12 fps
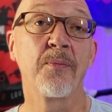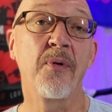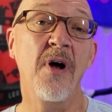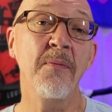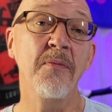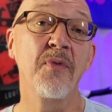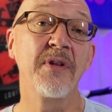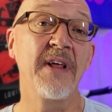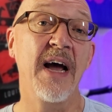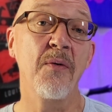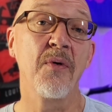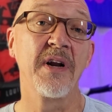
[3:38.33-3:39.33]
Well, the problem with
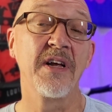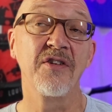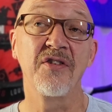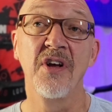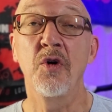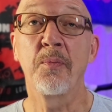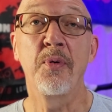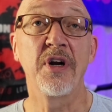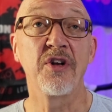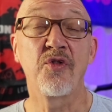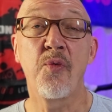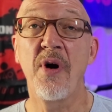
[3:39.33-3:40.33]
that one is you were
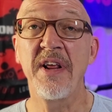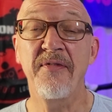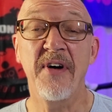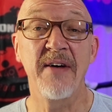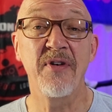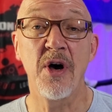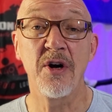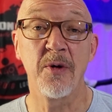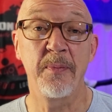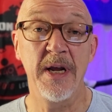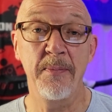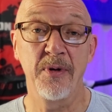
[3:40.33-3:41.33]
putting
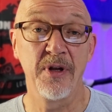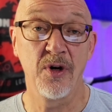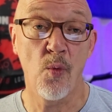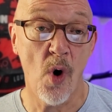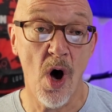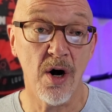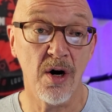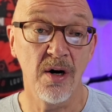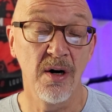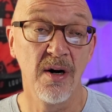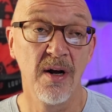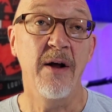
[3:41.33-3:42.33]
2,500 people in the water,